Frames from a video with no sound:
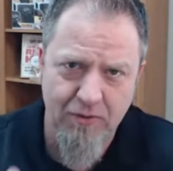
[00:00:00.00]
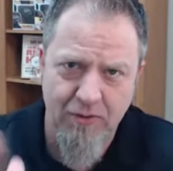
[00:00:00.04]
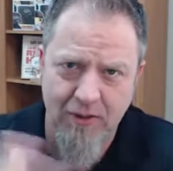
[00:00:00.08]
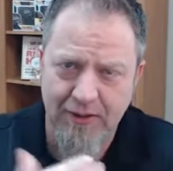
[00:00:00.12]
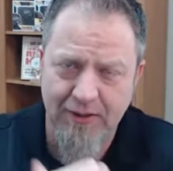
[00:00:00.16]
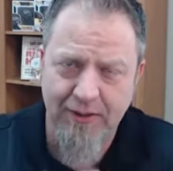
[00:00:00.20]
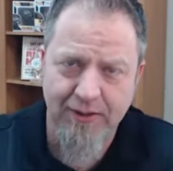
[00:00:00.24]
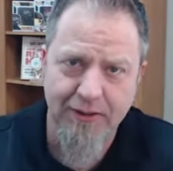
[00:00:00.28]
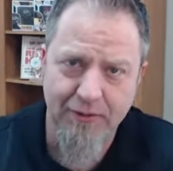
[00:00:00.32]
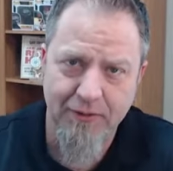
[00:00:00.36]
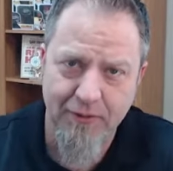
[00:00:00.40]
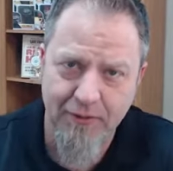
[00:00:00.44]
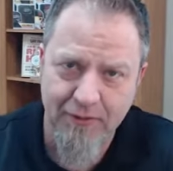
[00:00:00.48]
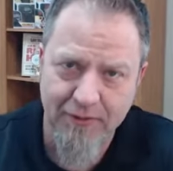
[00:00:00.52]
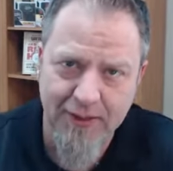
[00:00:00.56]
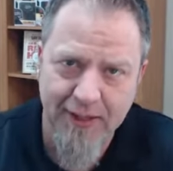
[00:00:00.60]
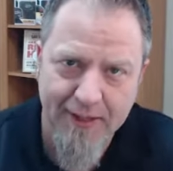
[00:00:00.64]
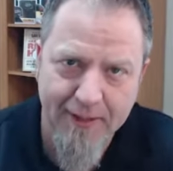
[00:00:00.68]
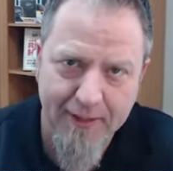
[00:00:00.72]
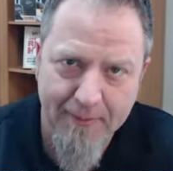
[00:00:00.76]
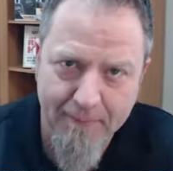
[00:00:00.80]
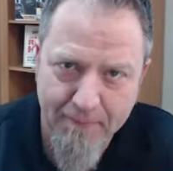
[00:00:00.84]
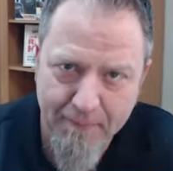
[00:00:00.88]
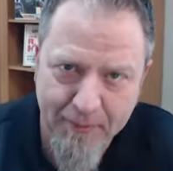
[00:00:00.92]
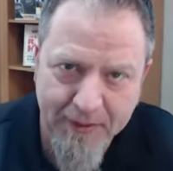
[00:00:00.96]
I'll let you look that
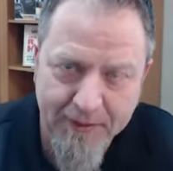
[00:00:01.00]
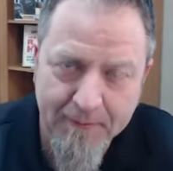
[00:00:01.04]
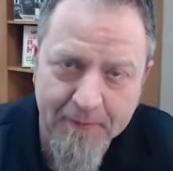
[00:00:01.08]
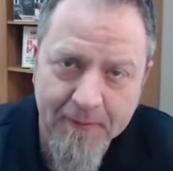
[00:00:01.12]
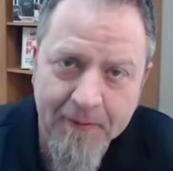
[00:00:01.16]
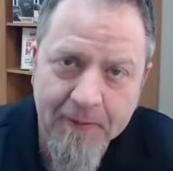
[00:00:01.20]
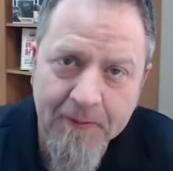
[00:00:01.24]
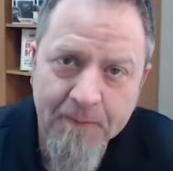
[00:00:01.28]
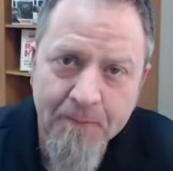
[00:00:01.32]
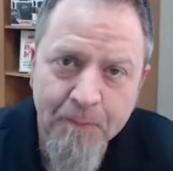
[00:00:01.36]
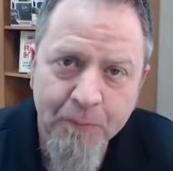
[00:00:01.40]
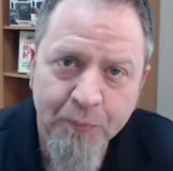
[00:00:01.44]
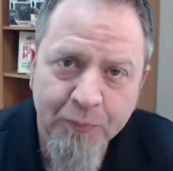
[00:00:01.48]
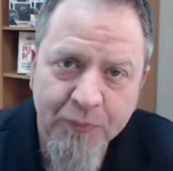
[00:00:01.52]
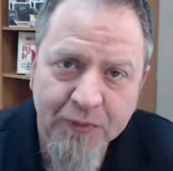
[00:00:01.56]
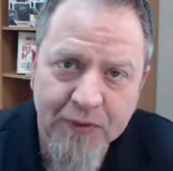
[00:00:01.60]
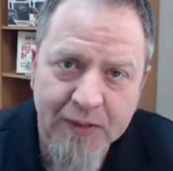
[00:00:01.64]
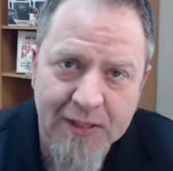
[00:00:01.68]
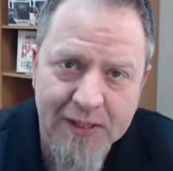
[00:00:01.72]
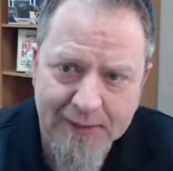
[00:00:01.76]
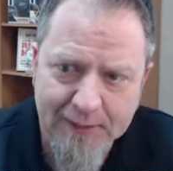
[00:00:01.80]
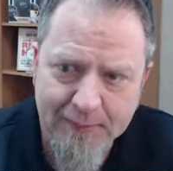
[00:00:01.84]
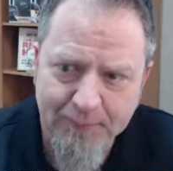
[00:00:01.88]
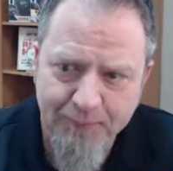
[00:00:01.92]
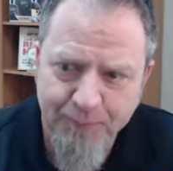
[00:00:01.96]
up. But
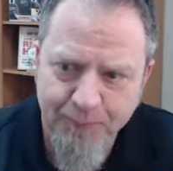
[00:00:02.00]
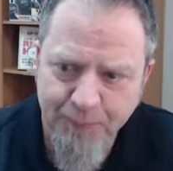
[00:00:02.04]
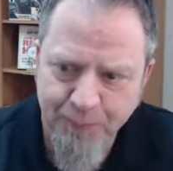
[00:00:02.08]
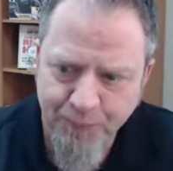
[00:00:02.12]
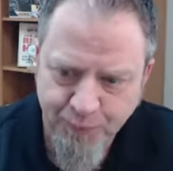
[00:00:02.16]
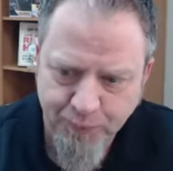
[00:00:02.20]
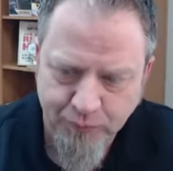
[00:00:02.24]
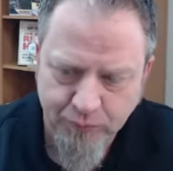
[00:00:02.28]
um,